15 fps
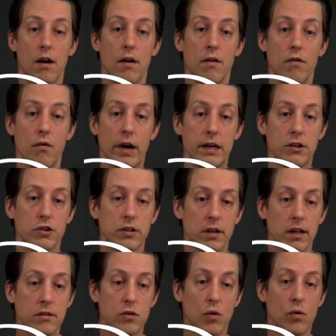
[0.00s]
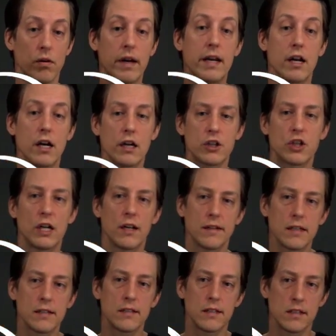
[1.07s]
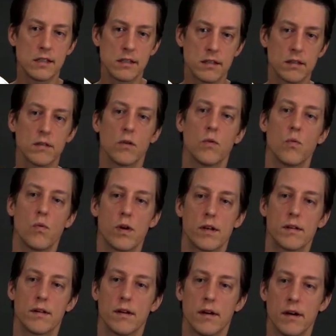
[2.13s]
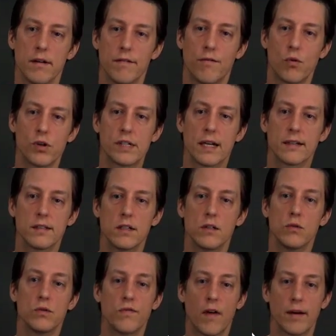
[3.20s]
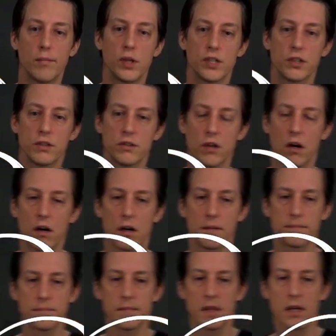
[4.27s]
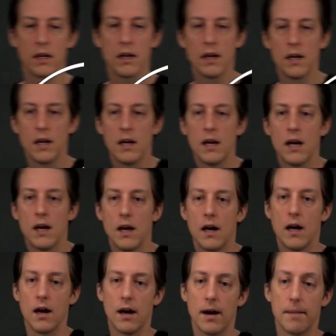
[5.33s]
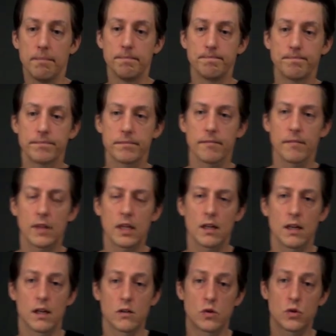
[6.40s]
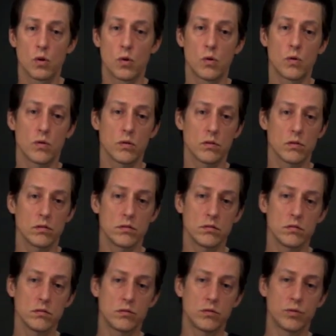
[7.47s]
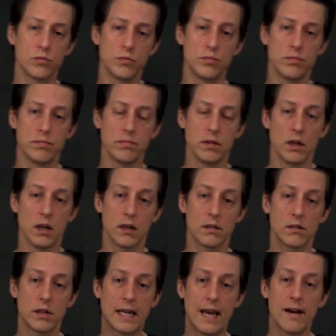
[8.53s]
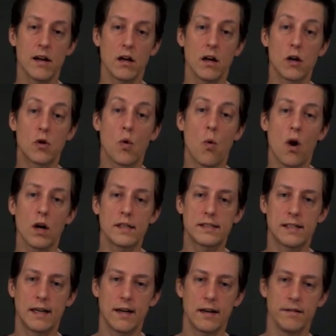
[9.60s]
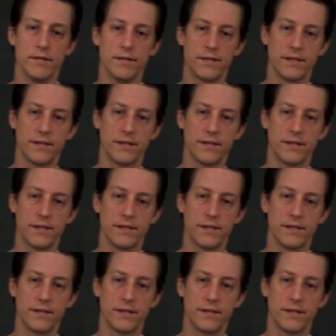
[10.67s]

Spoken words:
range. And so in a nutshell, this is what vortex-induced vibrations are. And so to get a qualitative